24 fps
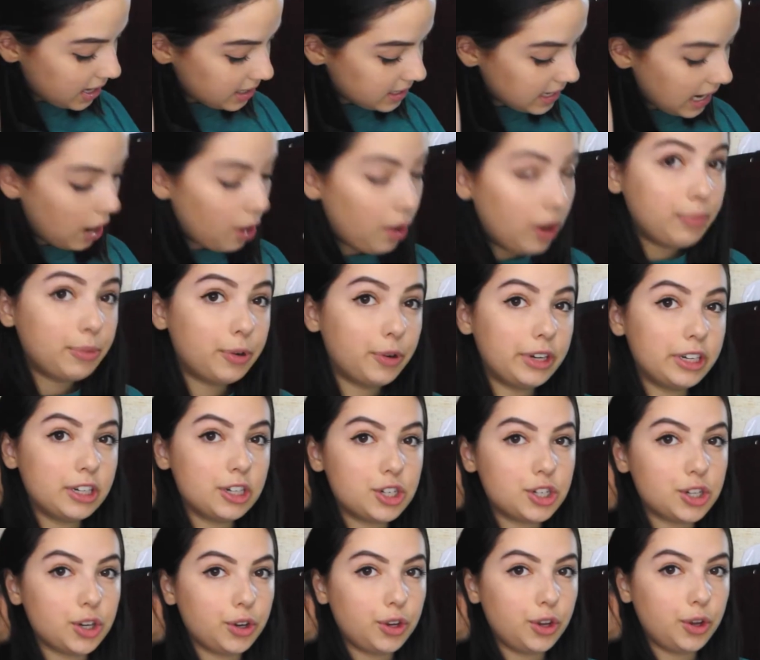Now I'm going
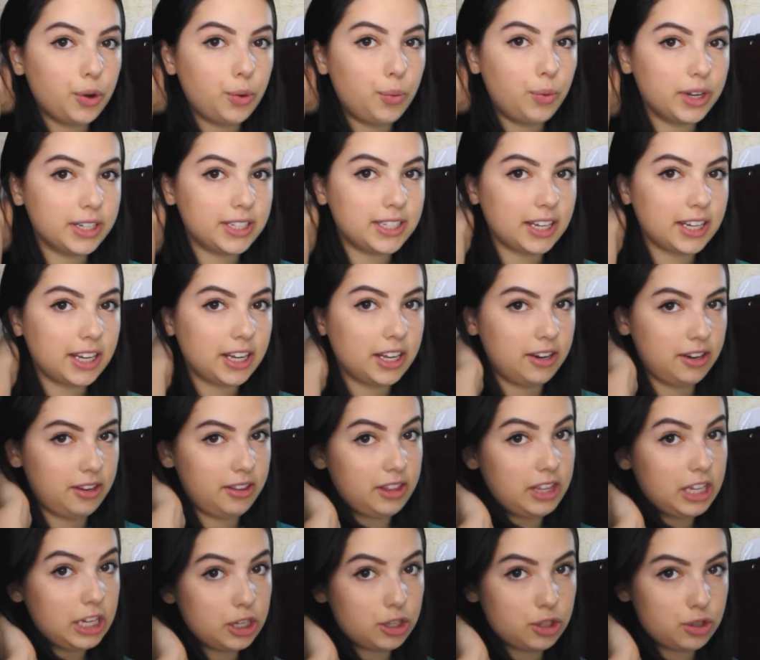to show you what's in
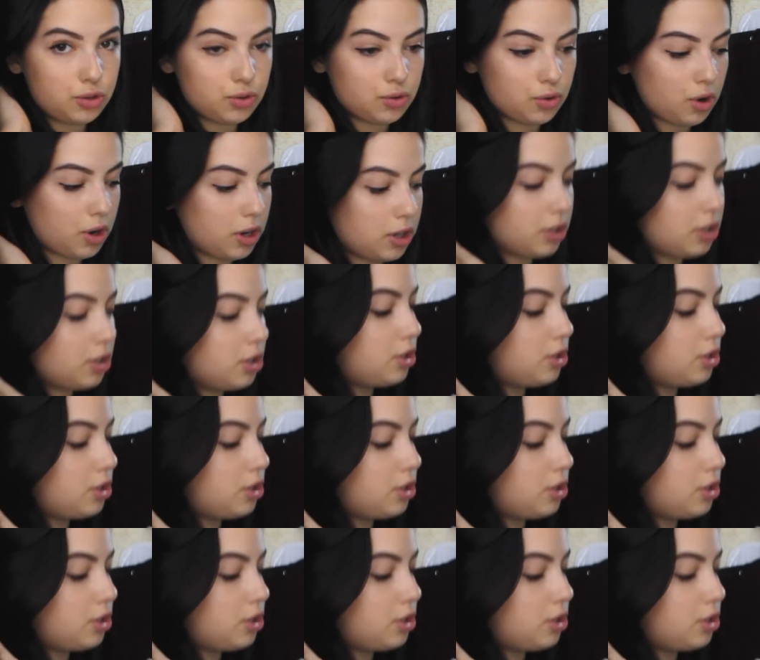these drawers.